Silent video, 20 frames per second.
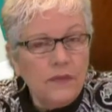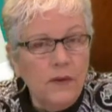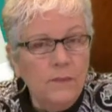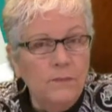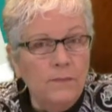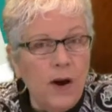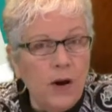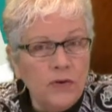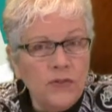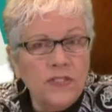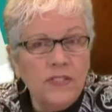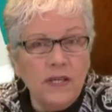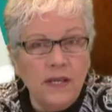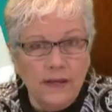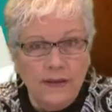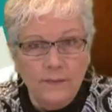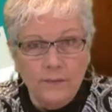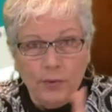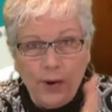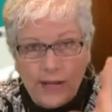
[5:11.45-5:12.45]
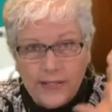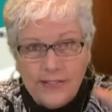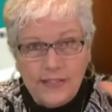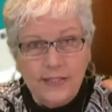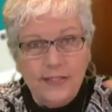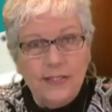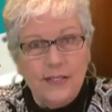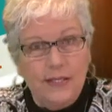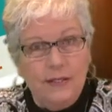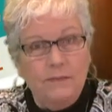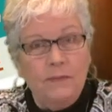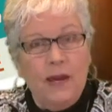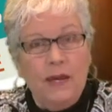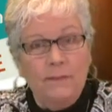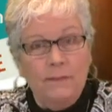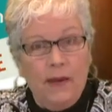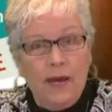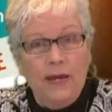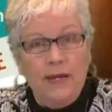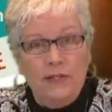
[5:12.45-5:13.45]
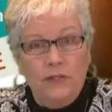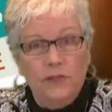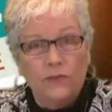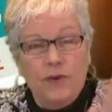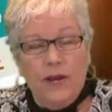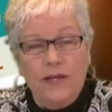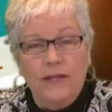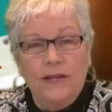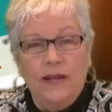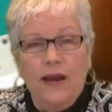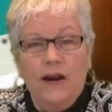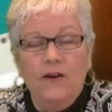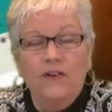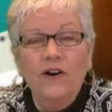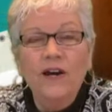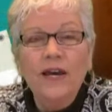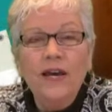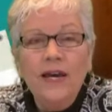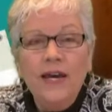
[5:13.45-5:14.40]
Most present in my mind right now